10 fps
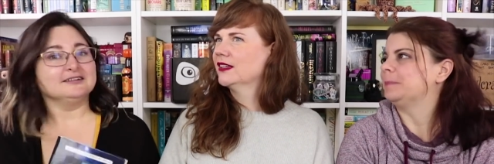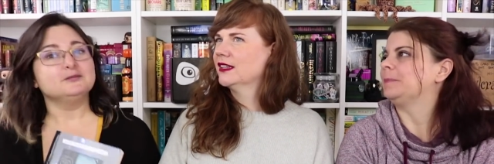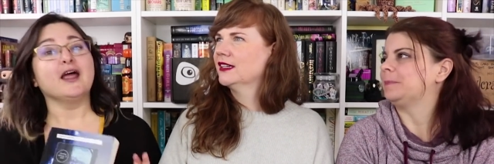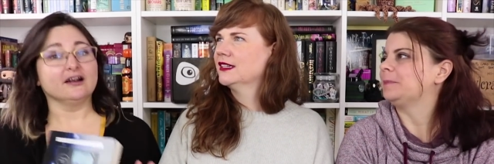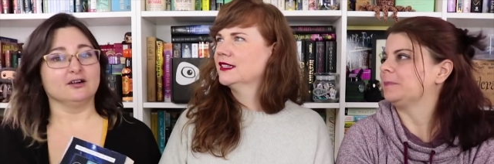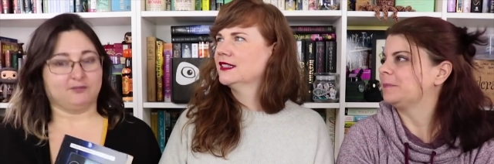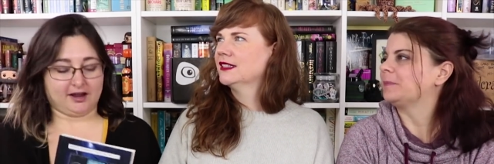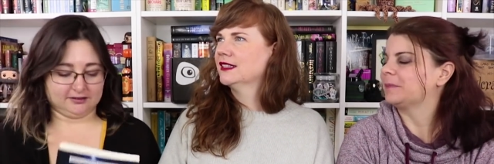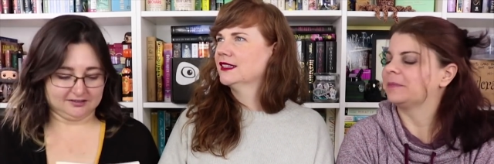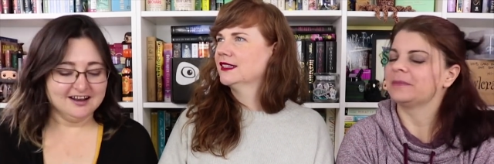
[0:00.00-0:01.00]
Speaker 1: They're
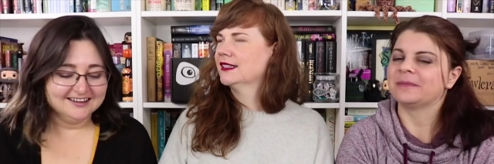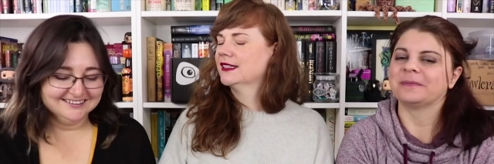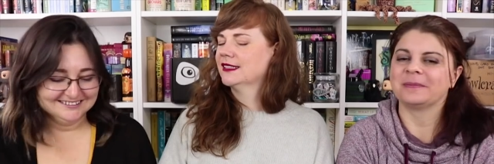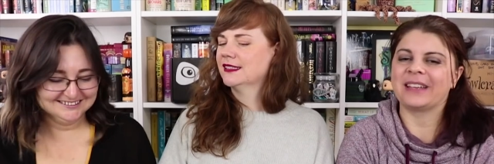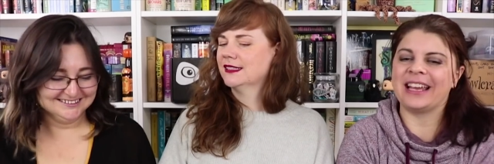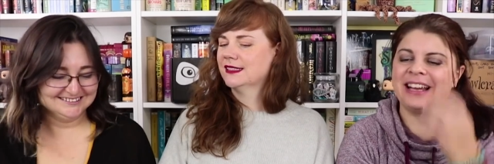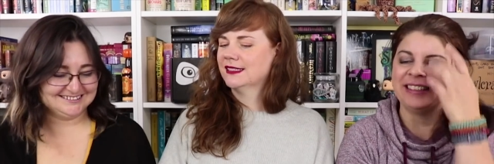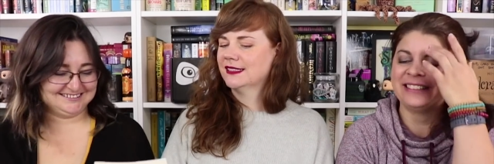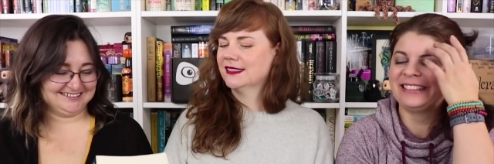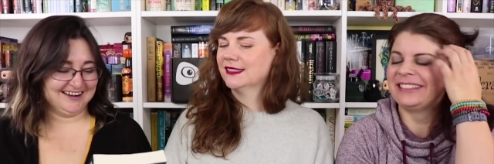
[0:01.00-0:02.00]
terrifying.
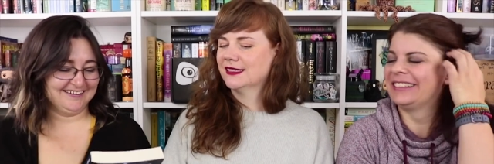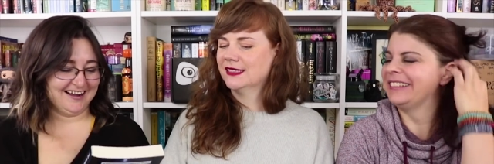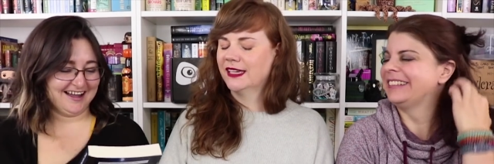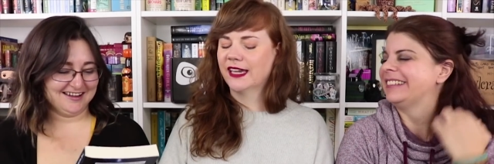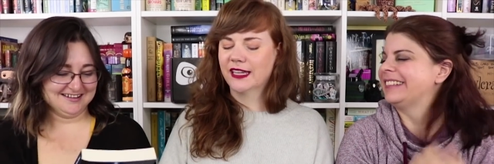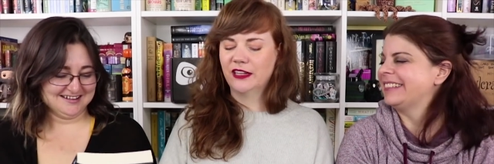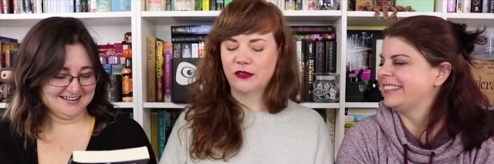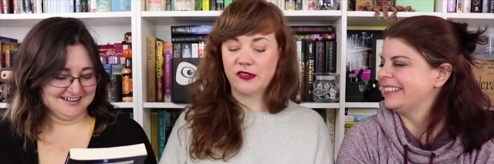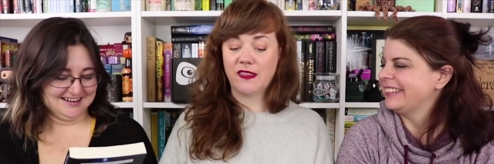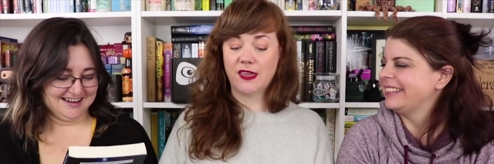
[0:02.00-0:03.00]
So yeah, I can
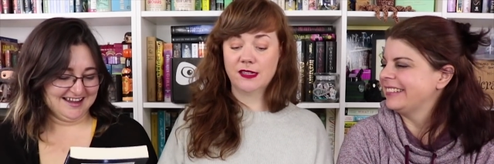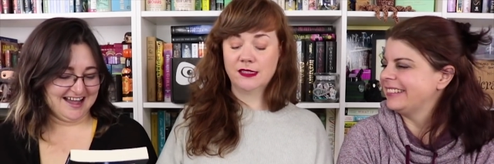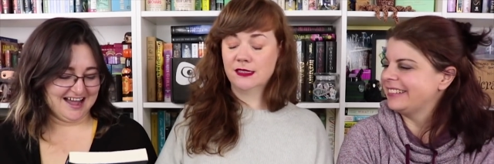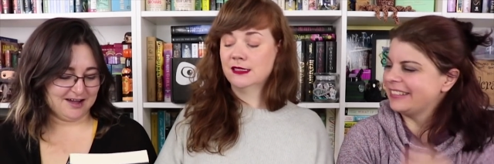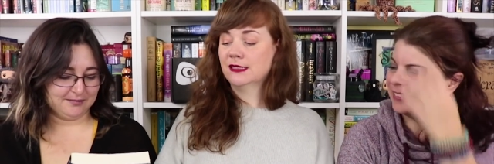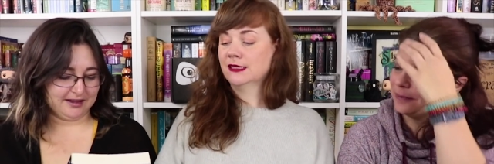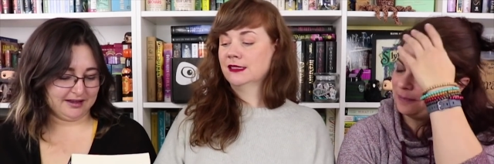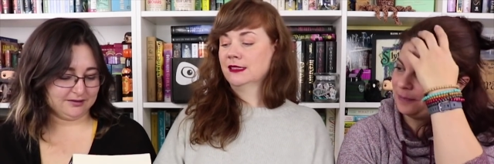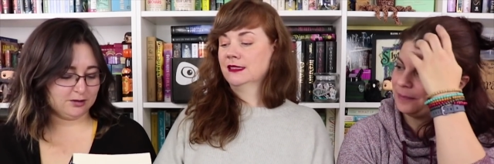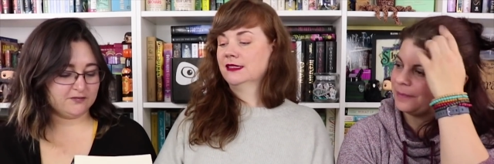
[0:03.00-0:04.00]
understand that. Um,
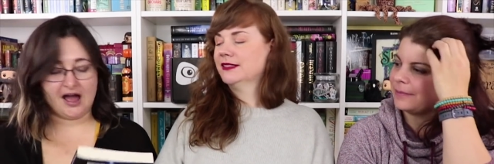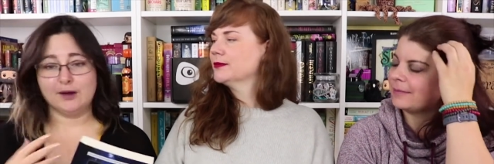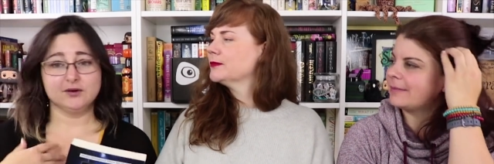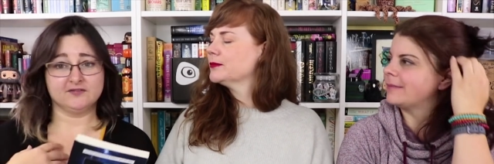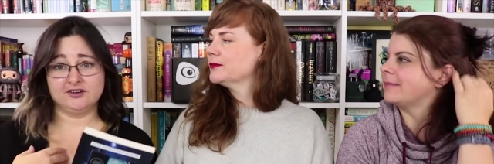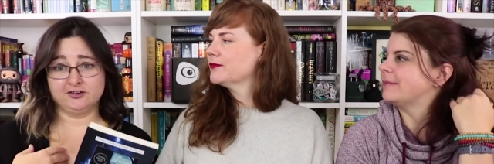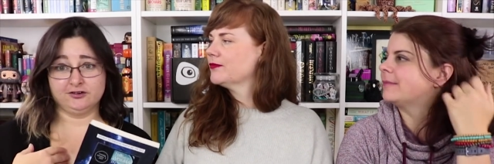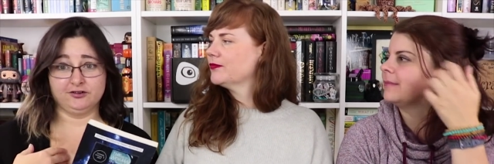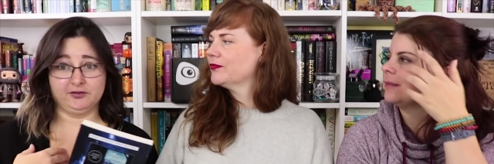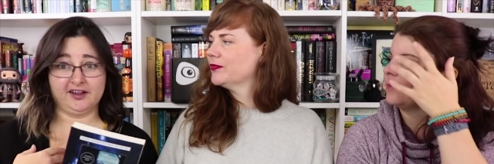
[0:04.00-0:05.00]
I don't know if I would find a
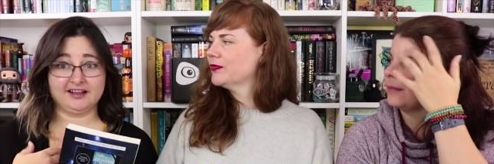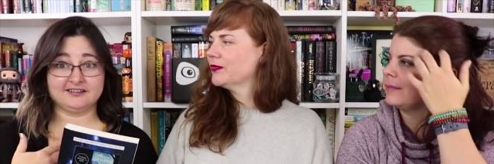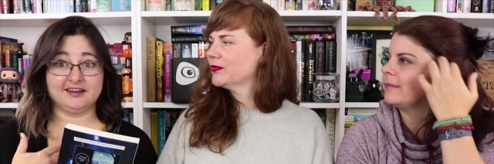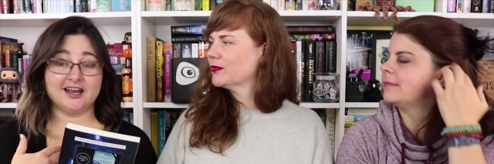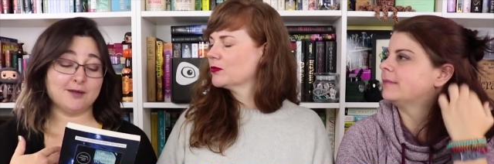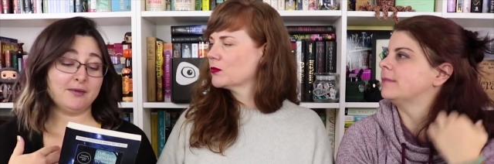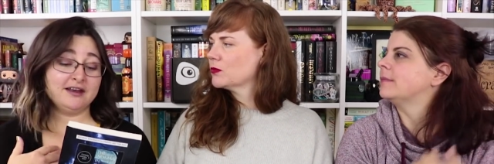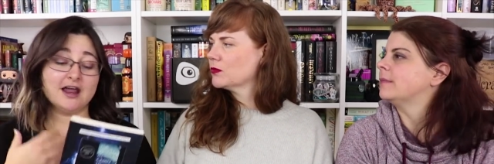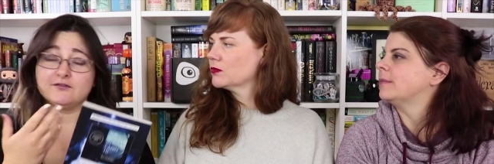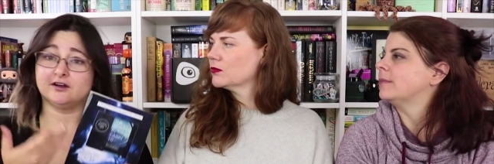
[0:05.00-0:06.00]
cruise relaxing, and I
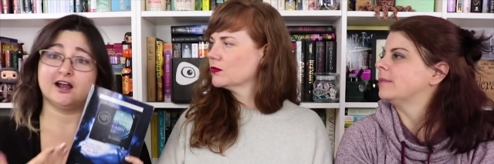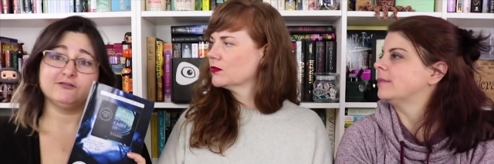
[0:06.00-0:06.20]
may never